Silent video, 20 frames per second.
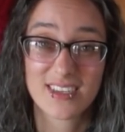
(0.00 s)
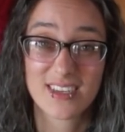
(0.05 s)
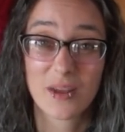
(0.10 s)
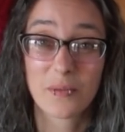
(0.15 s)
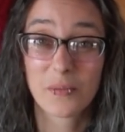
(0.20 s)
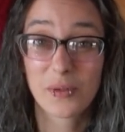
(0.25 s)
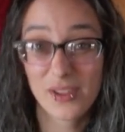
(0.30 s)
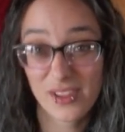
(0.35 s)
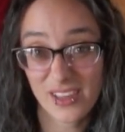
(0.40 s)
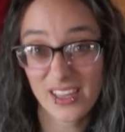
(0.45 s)

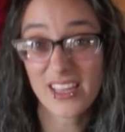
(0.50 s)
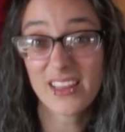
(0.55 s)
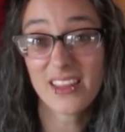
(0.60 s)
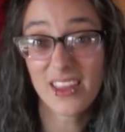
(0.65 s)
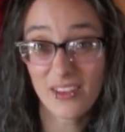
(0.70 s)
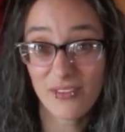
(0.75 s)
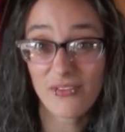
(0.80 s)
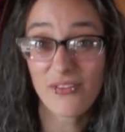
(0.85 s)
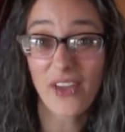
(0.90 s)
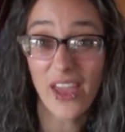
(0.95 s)

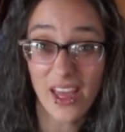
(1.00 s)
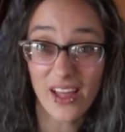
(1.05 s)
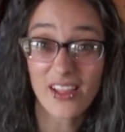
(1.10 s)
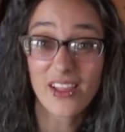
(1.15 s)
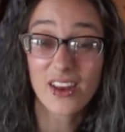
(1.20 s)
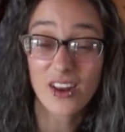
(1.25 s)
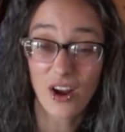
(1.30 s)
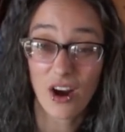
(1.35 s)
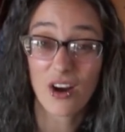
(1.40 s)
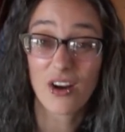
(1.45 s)
completely fail
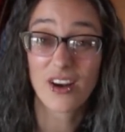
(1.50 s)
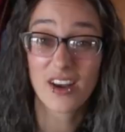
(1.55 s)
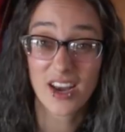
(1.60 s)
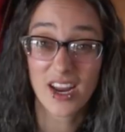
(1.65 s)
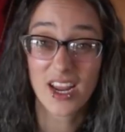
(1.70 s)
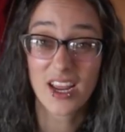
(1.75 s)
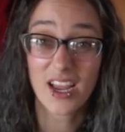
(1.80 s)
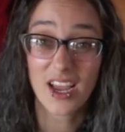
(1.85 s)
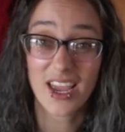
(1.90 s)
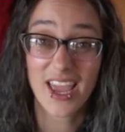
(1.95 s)
at
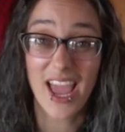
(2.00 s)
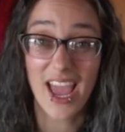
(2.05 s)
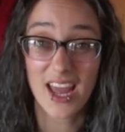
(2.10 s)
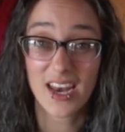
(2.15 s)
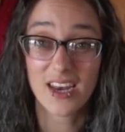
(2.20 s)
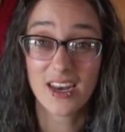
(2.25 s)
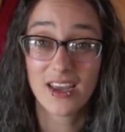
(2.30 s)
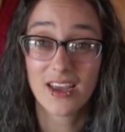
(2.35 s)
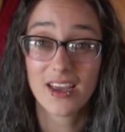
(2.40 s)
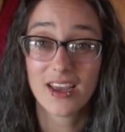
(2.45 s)
gardening
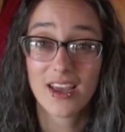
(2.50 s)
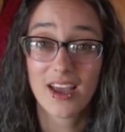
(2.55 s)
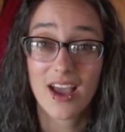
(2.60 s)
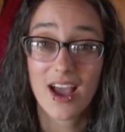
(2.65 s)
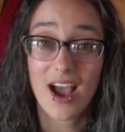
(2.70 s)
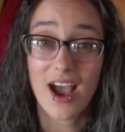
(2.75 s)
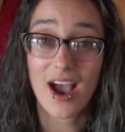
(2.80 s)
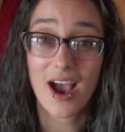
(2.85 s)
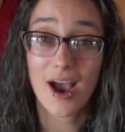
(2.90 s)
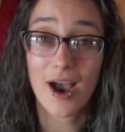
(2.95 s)
again.
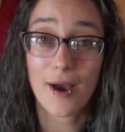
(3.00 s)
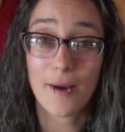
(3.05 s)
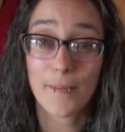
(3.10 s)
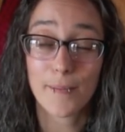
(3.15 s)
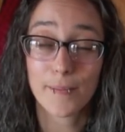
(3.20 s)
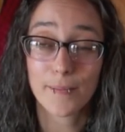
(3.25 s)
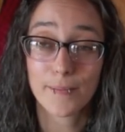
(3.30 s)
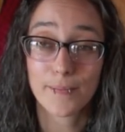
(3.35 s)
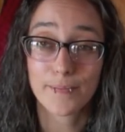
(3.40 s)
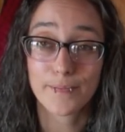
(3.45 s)

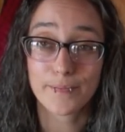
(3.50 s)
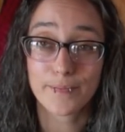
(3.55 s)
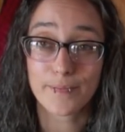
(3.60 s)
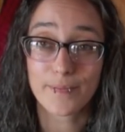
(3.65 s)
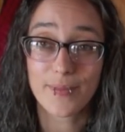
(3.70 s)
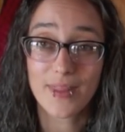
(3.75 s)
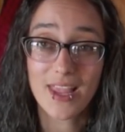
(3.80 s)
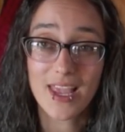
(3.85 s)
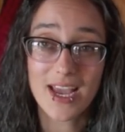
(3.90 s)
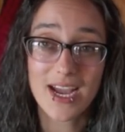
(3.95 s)
I
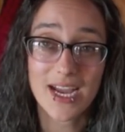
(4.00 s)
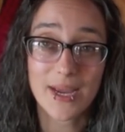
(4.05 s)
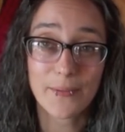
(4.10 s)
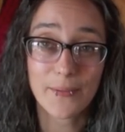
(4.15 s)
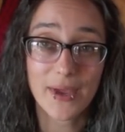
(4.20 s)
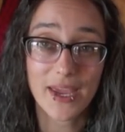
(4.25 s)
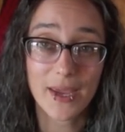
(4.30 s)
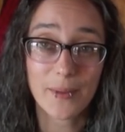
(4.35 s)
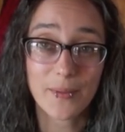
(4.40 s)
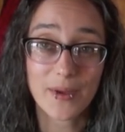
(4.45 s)

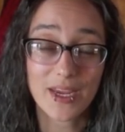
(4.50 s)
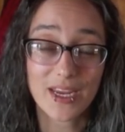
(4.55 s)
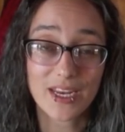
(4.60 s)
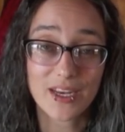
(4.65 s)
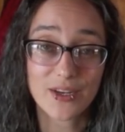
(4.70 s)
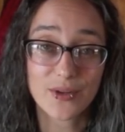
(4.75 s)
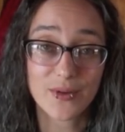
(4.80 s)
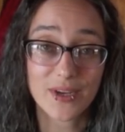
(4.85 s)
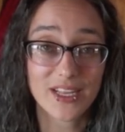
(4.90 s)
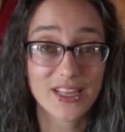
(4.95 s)
may be
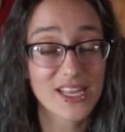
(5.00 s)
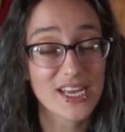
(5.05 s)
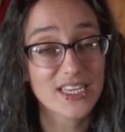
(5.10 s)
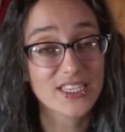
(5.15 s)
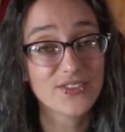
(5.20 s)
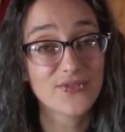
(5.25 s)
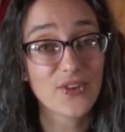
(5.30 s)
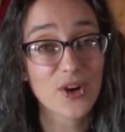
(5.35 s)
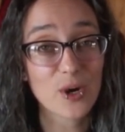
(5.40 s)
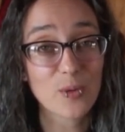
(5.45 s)
doing
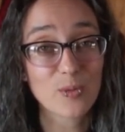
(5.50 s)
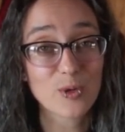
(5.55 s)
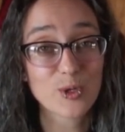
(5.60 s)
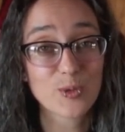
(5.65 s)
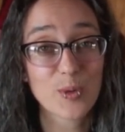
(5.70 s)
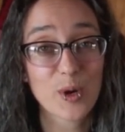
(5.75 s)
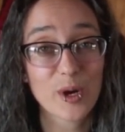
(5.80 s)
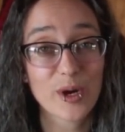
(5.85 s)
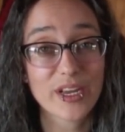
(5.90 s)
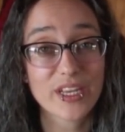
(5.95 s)
less
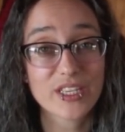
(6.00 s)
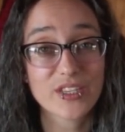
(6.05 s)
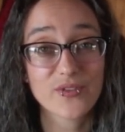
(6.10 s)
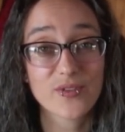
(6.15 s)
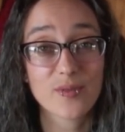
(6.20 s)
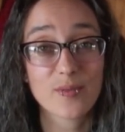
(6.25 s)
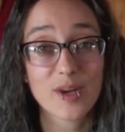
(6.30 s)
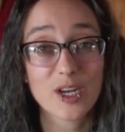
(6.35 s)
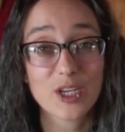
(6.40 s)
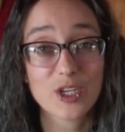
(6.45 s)
farmers markets
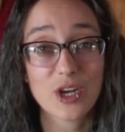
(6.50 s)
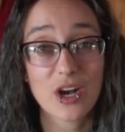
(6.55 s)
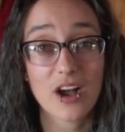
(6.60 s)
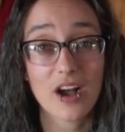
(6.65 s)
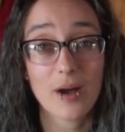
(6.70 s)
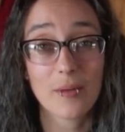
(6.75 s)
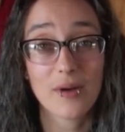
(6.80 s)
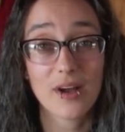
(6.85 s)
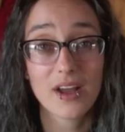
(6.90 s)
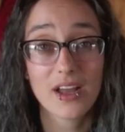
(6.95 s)
for my
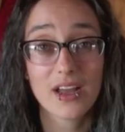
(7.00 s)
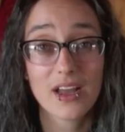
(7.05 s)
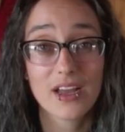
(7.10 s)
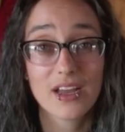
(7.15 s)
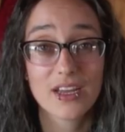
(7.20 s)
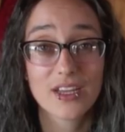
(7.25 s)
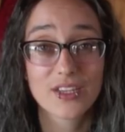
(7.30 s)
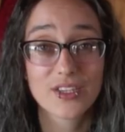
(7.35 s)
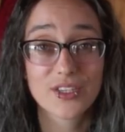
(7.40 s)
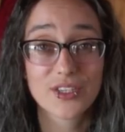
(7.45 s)
job,
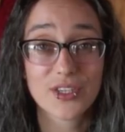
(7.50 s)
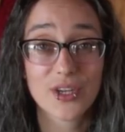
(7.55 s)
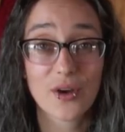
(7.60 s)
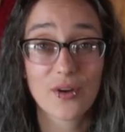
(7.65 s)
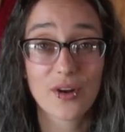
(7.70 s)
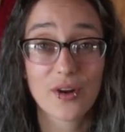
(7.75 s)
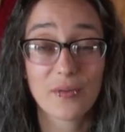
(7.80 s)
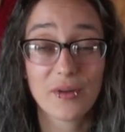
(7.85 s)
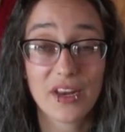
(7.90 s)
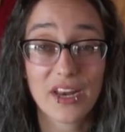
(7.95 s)

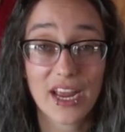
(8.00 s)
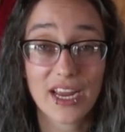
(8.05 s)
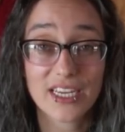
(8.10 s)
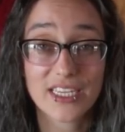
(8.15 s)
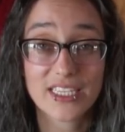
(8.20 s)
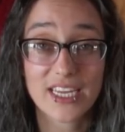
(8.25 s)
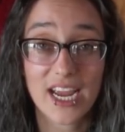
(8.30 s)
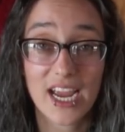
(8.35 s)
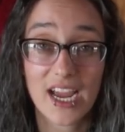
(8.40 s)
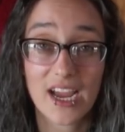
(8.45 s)
so it'll be
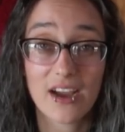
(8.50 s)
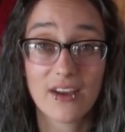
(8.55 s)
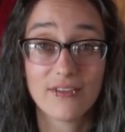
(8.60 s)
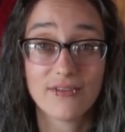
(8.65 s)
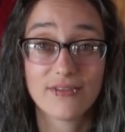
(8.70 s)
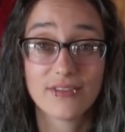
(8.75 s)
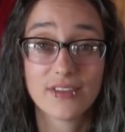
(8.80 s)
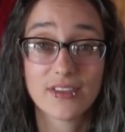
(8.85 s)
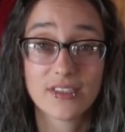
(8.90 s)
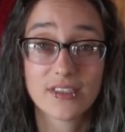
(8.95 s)
nice to have